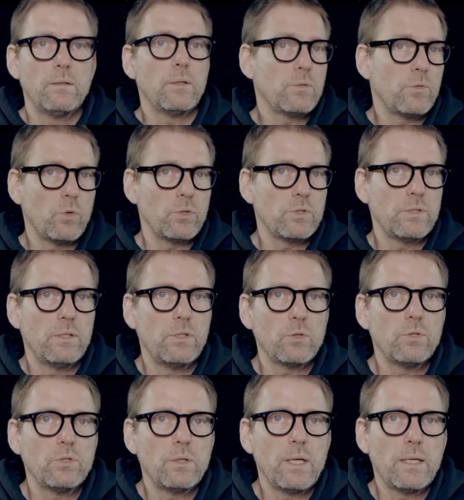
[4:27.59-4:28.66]
Of course, this
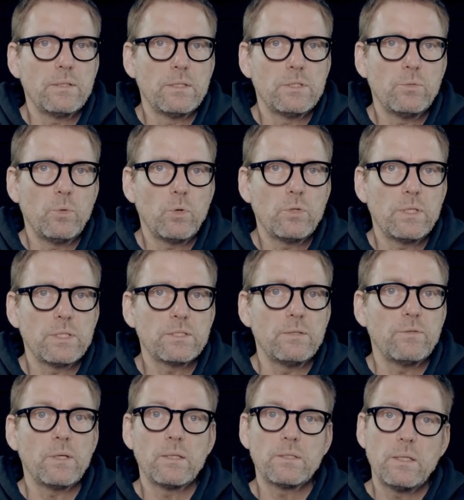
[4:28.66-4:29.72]
also has a small
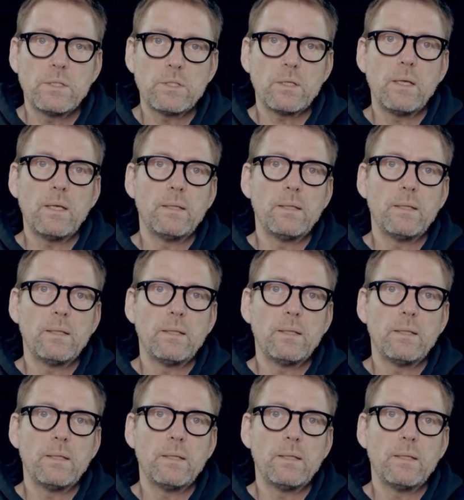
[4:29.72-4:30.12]
disadvantage,